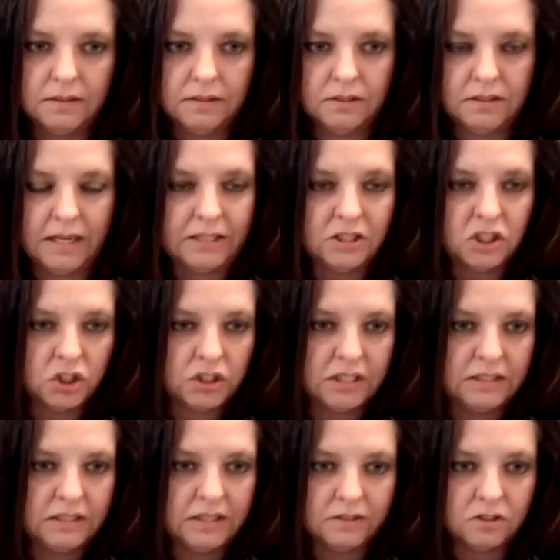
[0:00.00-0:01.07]
they just
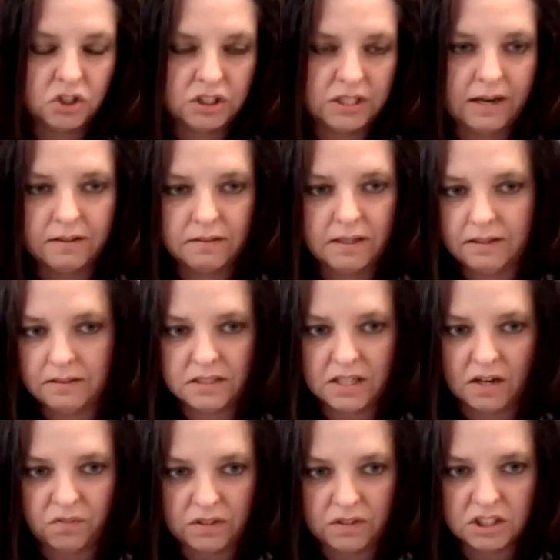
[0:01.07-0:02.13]
didn't understand the, the
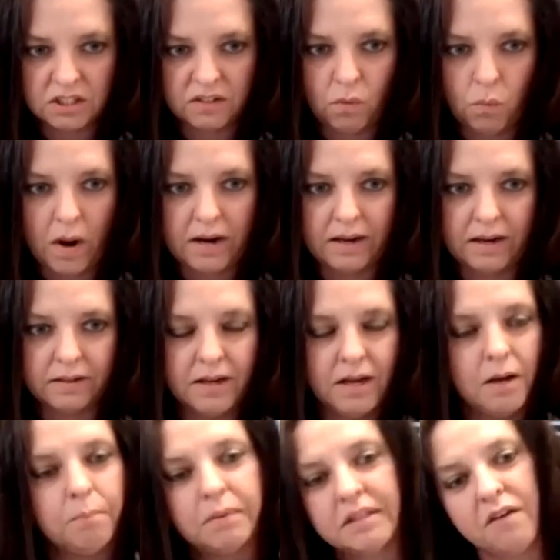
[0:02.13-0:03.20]
definition of a wetland,
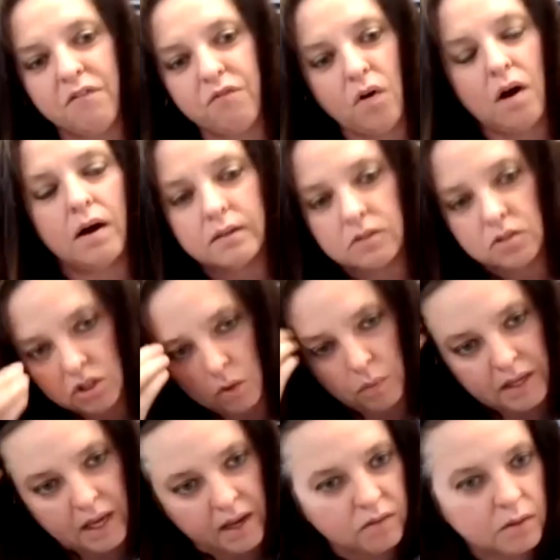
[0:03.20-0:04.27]
but they fought. So we
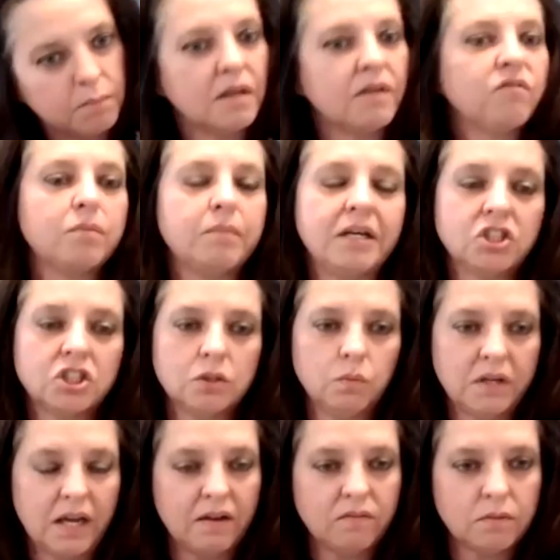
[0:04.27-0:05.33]
gave them the information,
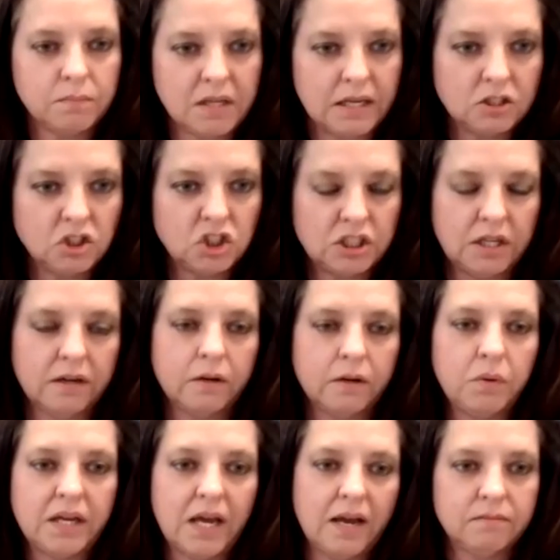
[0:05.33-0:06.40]
we gave them the engineering,
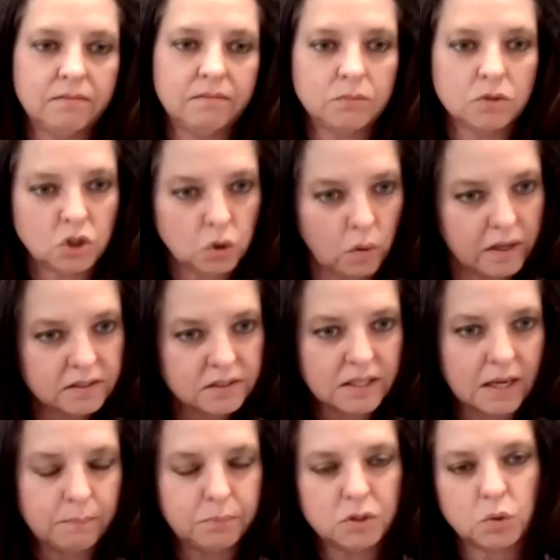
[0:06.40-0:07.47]
we gave them the soil
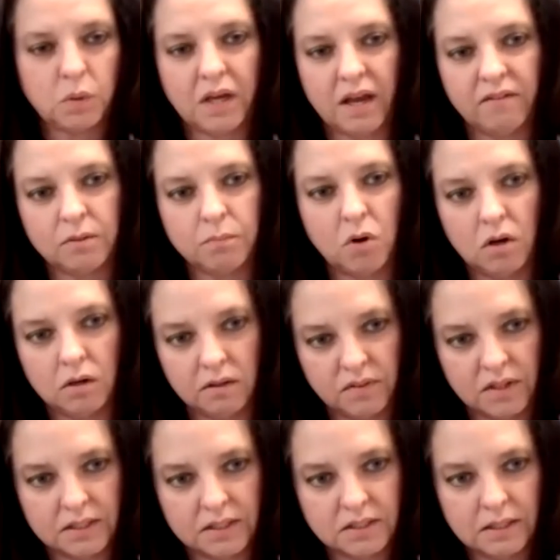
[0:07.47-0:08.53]
samples, we gave them all of
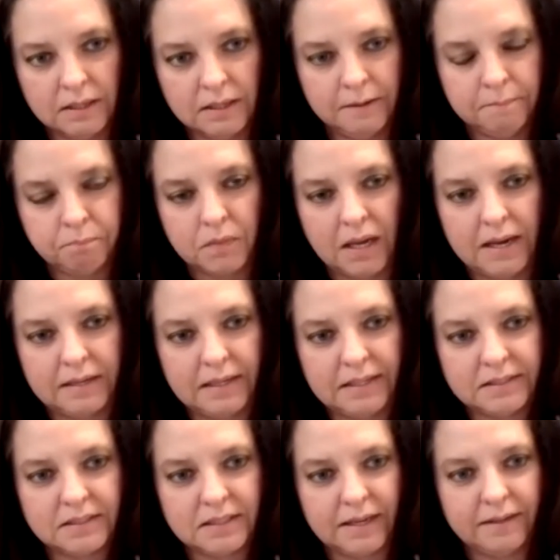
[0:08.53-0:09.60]
this. And they
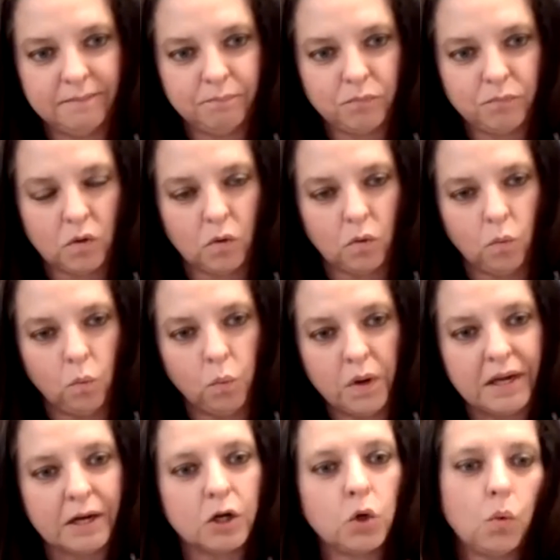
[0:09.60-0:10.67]
said,
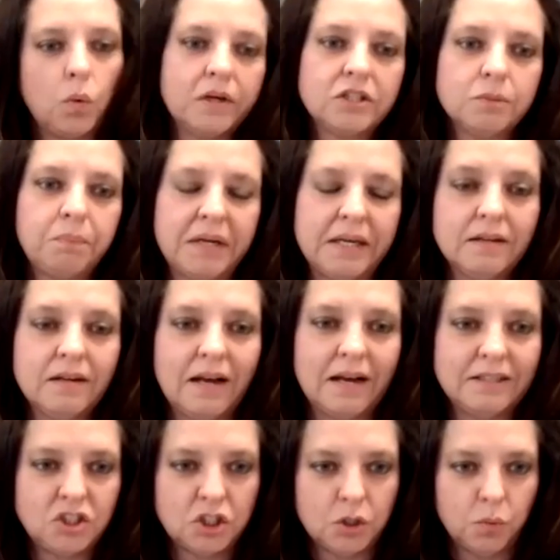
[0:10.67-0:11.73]
we are going to
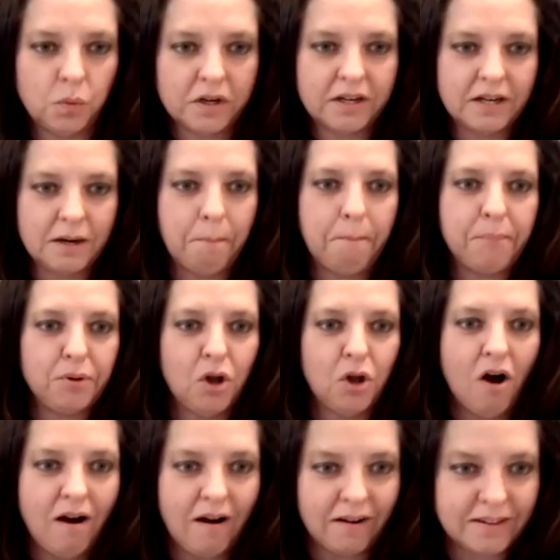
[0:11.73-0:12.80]
penalize you. We're going to
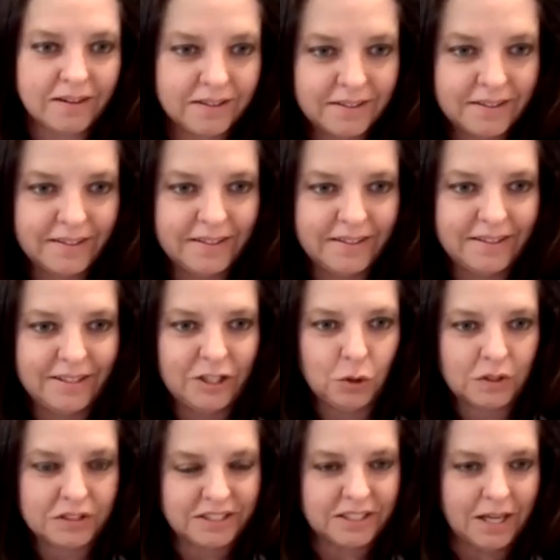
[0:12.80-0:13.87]
block
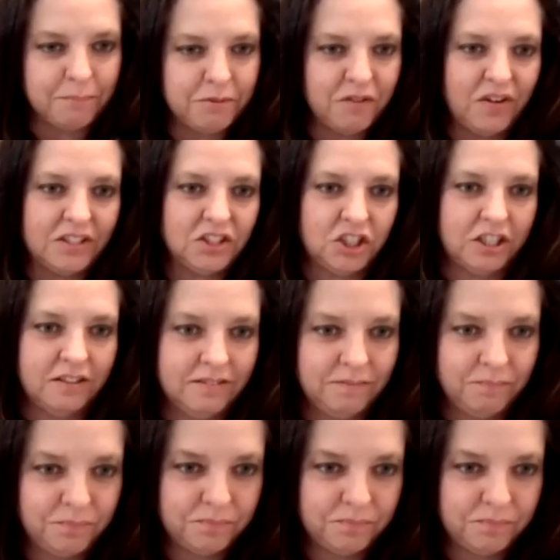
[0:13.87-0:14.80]
your subdivision,